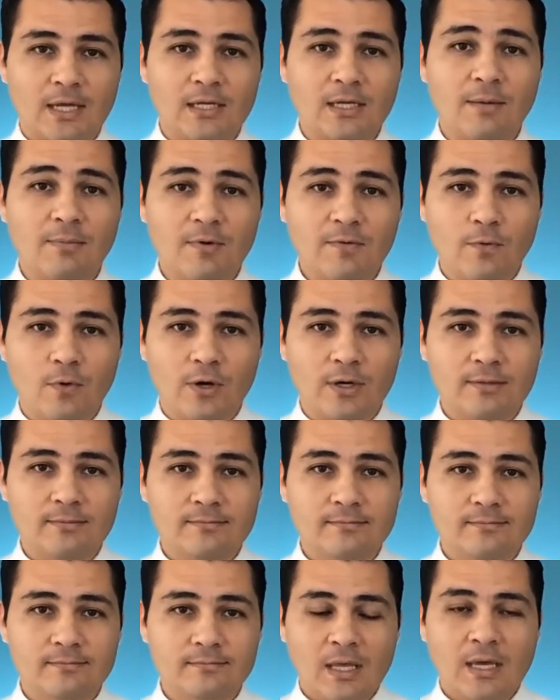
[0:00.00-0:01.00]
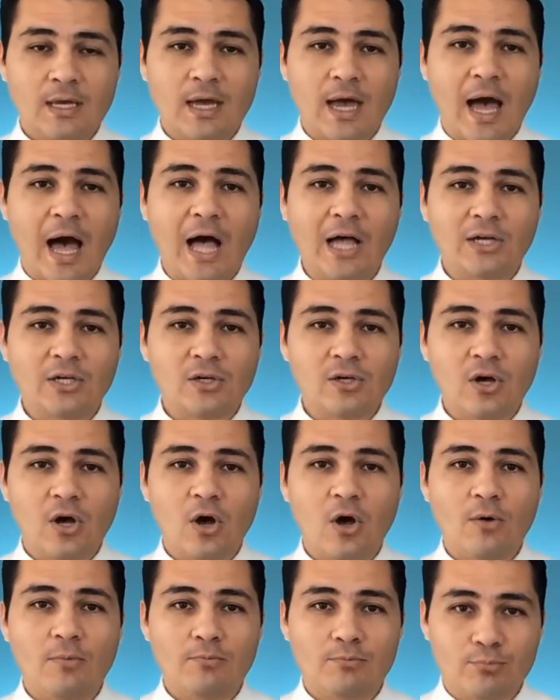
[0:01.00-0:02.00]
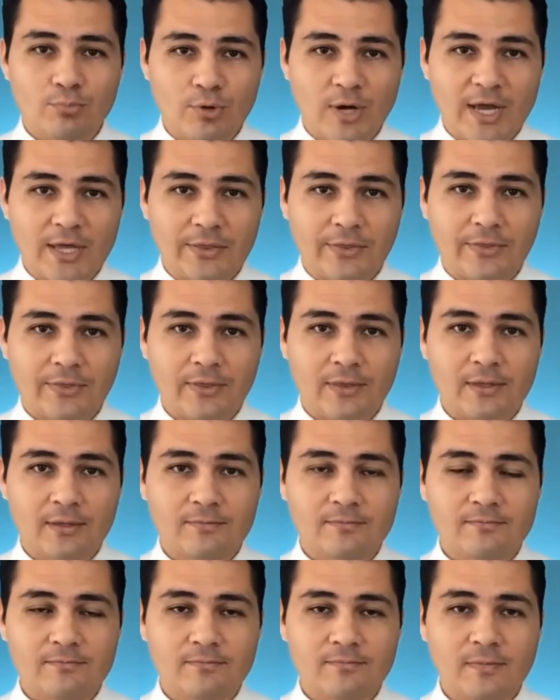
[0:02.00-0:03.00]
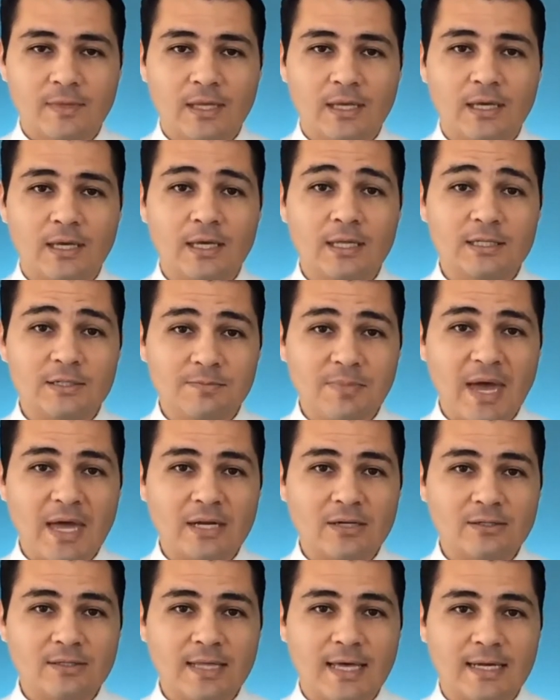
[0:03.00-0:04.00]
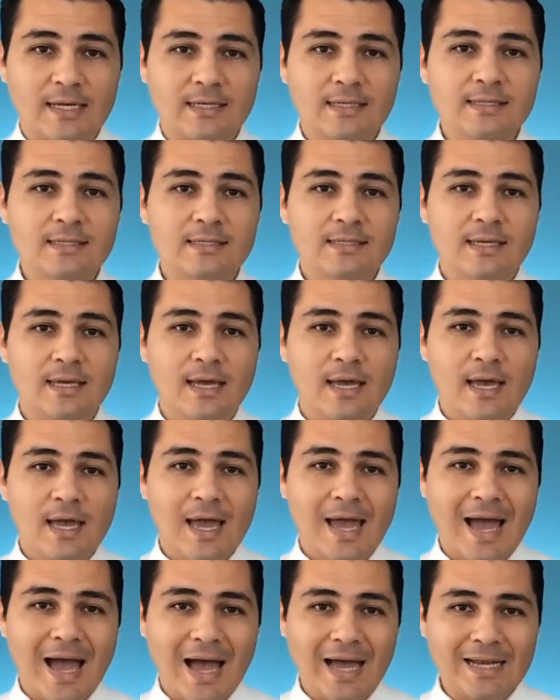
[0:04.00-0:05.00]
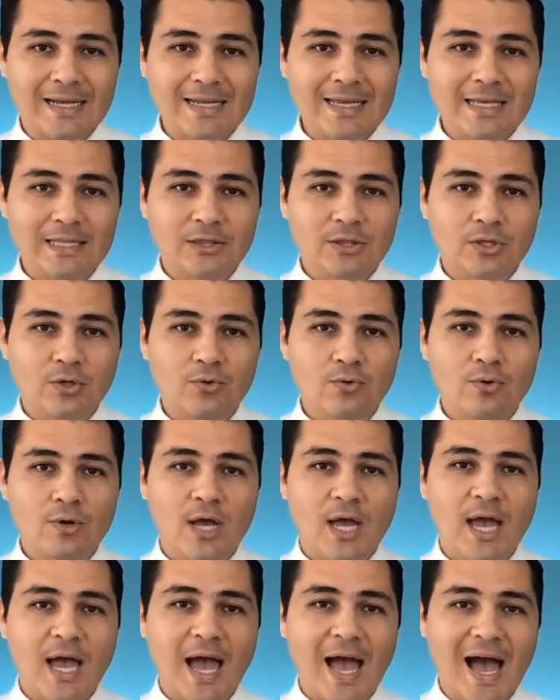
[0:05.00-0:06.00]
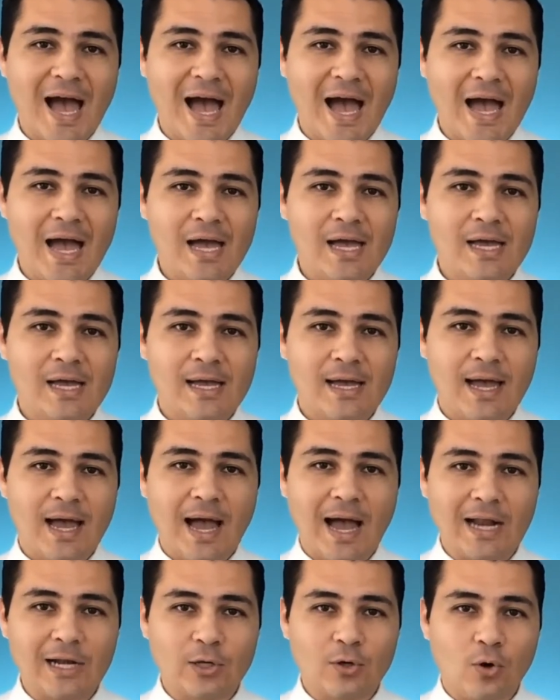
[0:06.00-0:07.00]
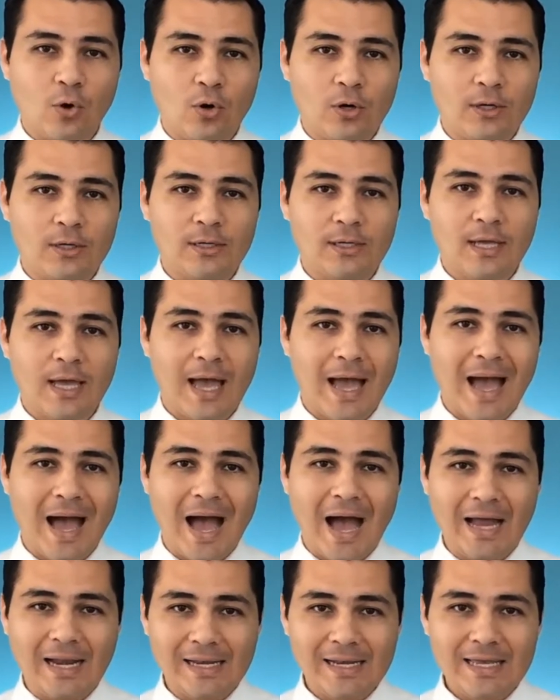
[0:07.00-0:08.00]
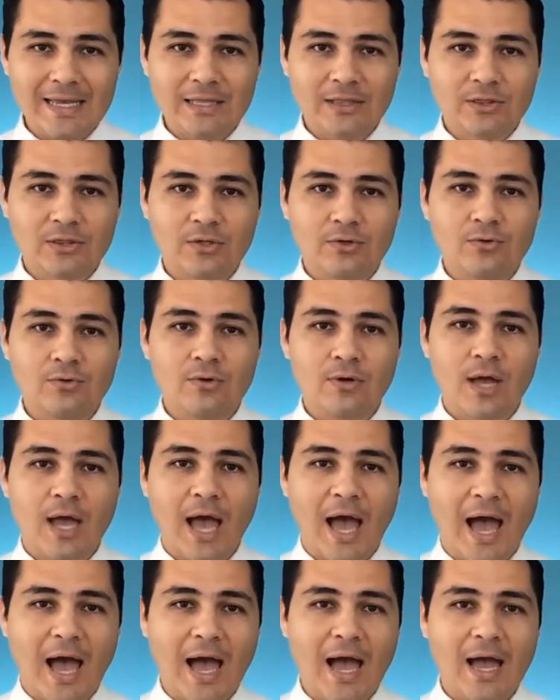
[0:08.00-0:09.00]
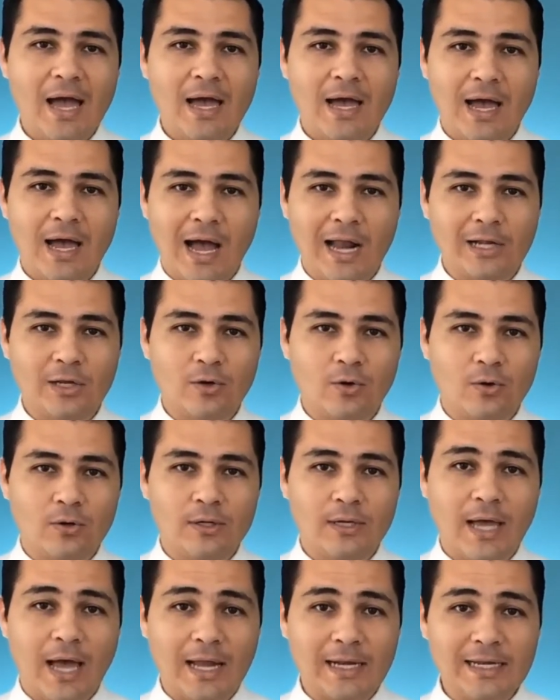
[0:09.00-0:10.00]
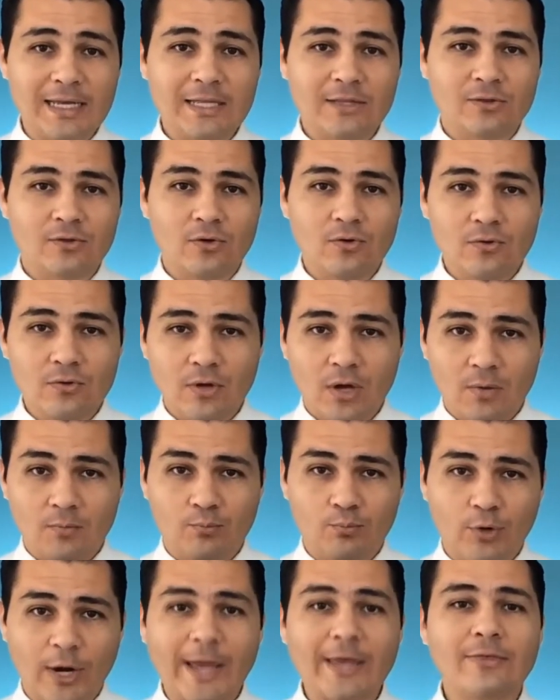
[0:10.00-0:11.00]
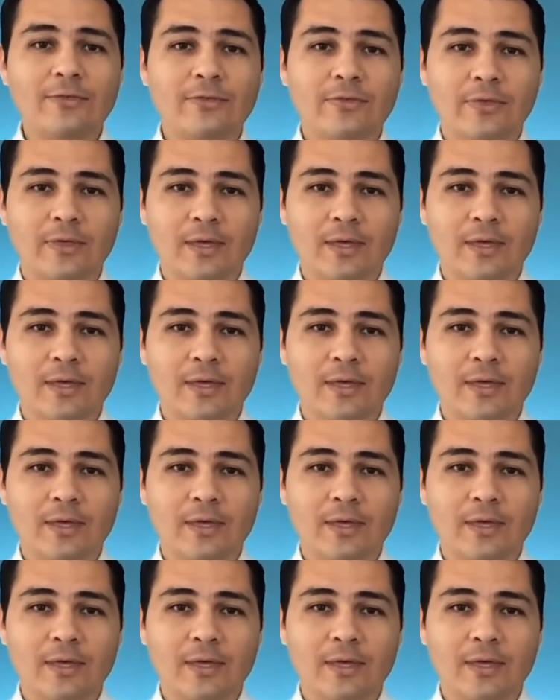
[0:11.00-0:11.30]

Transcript: Number 4, alcohol breath. In Spanish, that is aliento a alcohol. Aliento a alcohol. Aliento, breath,